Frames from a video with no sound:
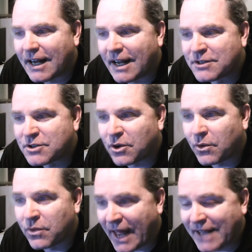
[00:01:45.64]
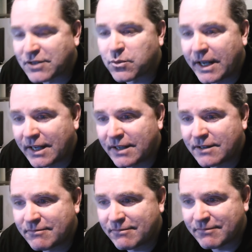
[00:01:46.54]
And so that's when
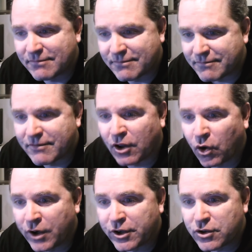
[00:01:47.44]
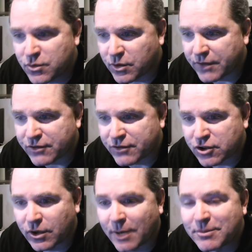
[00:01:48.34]
the lawyers would have
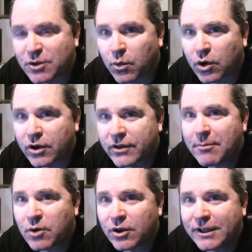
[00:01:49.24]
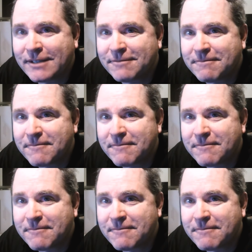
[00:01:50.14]
shown up to work that morning,